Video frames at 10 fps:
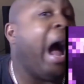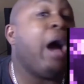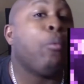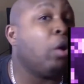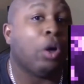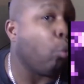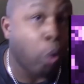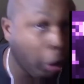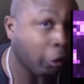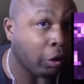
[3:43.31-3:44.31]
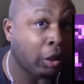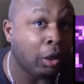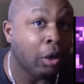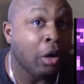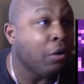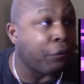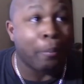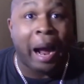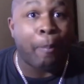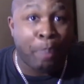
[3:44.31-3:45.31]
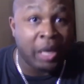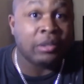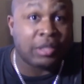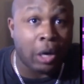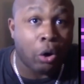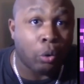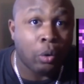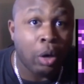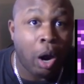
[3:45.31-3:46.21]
I want to work for my Pinto.